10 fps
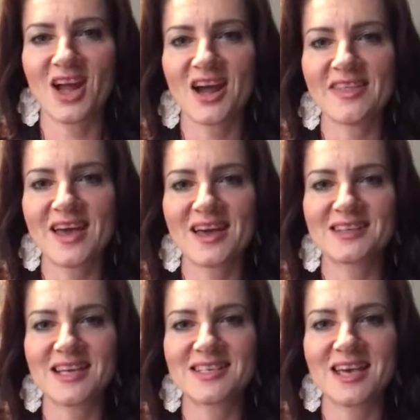Hi
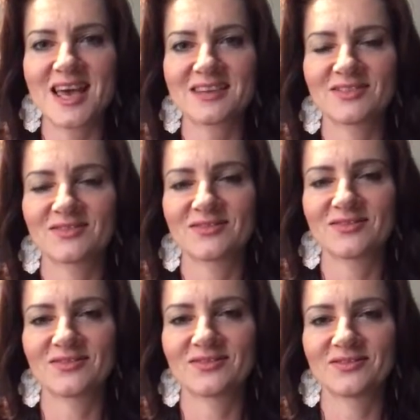there, day 10.
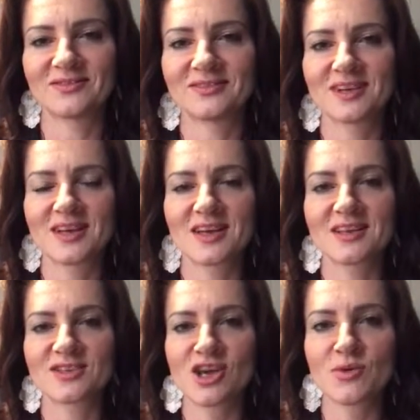
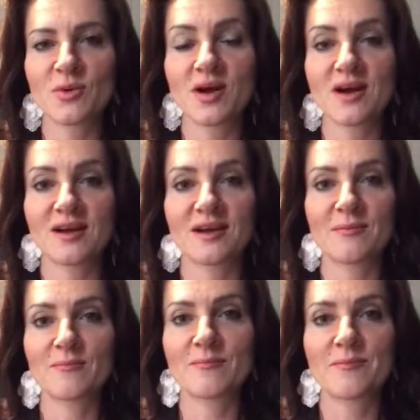So we're
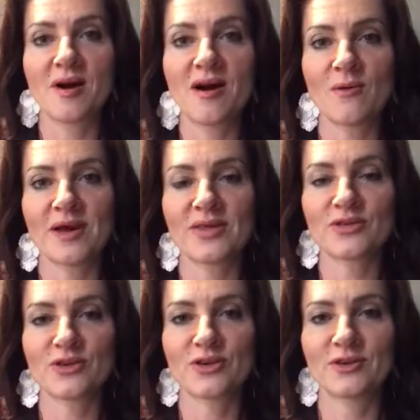part-way
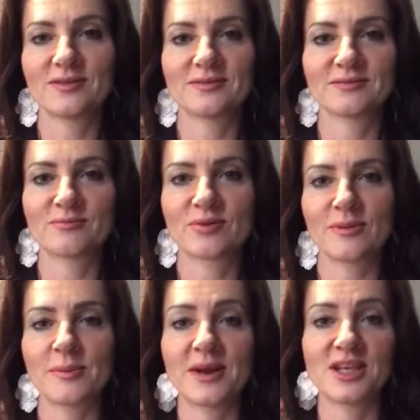through,
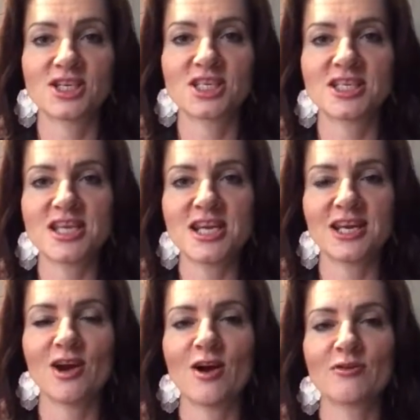probably
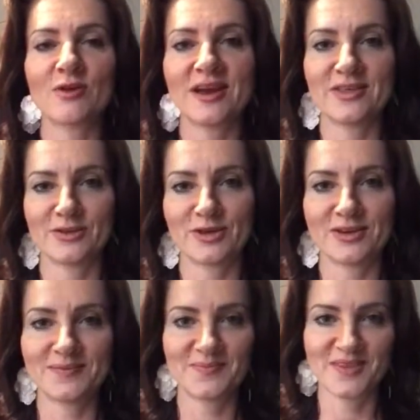nearly halfway
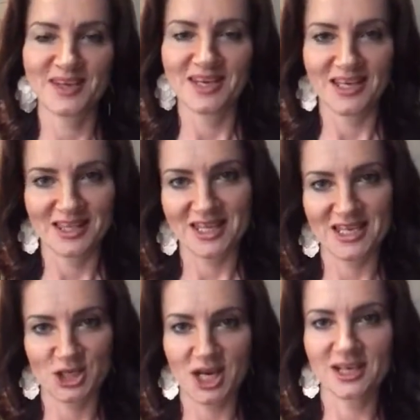through
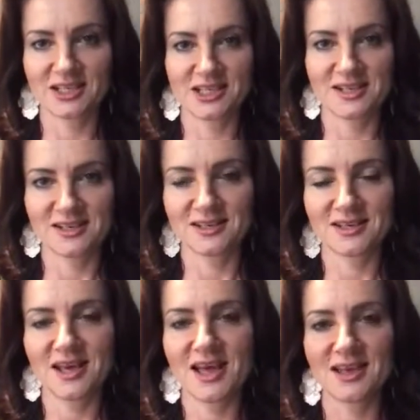these
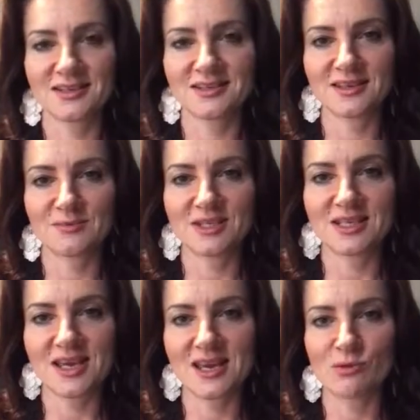challenges, and
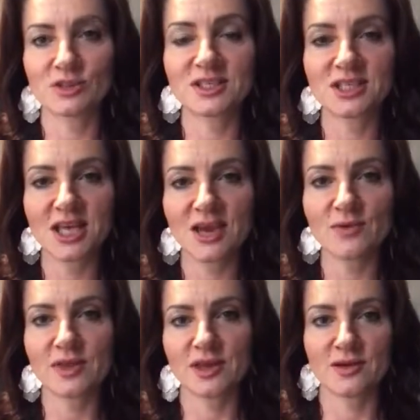today I wanted to share
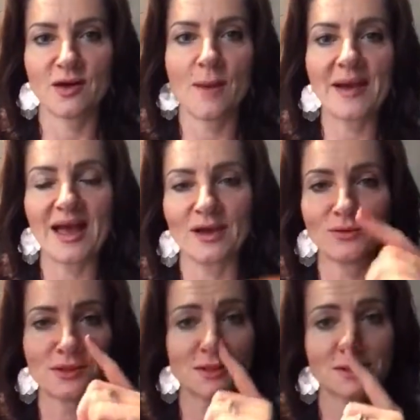with you
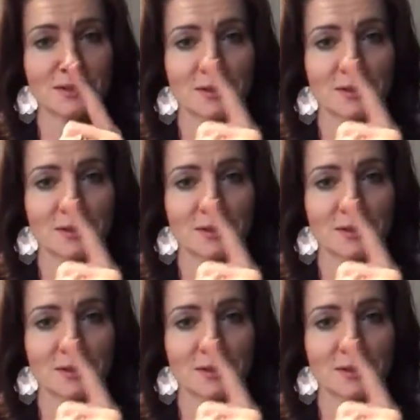about